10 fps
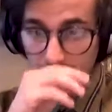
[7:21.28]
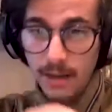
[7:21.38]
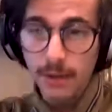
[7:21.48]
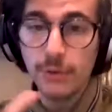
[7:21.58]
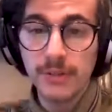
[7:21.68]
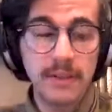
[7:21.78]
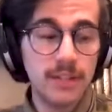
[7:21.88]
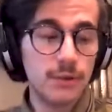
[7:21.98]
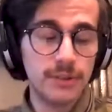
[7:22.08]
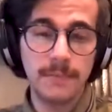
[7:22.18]
using
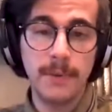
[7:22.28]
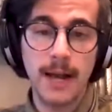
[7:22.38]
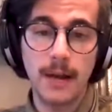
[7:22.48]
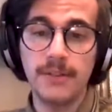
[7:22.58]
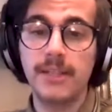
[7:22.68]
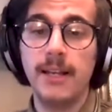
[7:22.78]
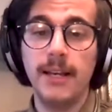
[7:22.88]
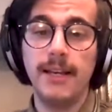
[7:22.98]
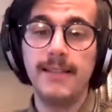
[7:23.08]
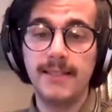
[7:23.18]
these looser bounds
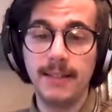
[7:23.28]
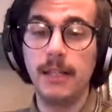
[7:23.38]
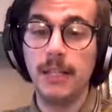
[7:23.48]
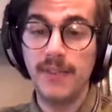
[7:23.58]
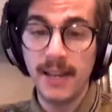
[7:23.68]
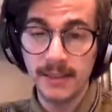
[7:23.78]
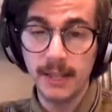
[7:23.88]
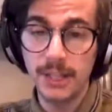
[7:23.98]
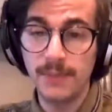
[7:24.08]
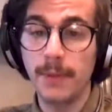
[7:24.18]
is still an
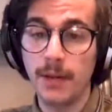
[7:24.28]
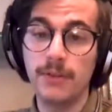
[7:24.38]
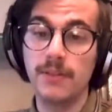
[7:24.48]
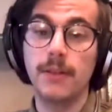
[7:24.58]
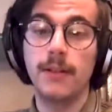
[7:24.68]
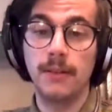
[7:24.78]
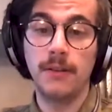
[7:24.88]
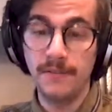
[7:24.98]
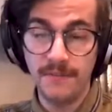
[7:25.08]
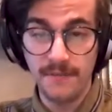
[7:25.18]
advantage because
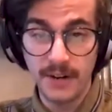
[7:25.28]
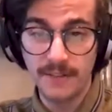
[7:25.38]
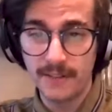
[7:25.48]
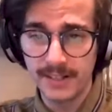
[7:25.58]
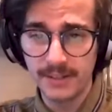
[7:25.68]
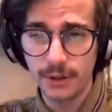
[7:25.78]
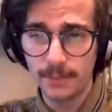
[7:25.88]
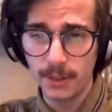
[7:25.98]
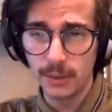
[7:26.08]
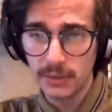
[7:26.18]
they're very fast to
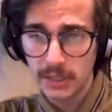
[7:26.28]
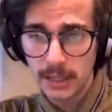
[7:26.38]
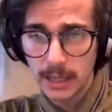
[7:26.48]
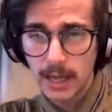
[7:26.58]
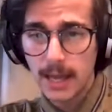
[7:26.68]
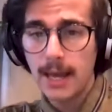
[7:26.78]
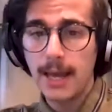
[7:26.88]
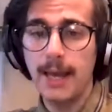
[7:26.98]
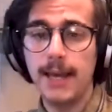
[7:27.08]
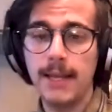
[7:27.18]
compute
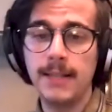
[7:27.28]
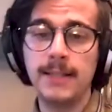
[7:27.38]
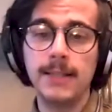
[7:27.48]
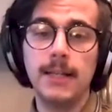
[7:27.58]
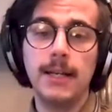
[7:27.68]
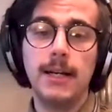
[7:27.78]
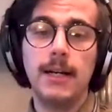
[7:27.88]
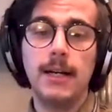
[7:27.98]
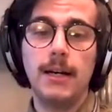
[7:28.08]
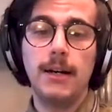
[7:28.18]
and
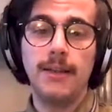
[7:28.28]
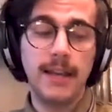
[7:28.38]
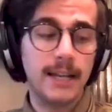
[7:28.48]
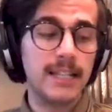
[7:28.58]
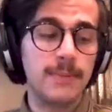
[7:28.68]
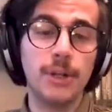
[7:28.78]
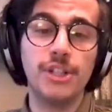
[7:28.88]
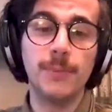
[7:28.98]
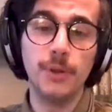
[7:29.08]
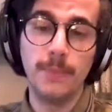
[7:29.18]
they can exploit
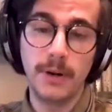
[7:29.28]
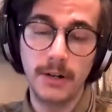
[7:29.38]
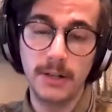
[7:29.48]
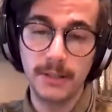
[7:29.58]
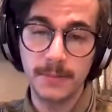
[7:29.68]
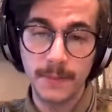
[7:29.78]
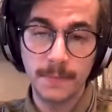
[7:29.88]
GPU parallelism.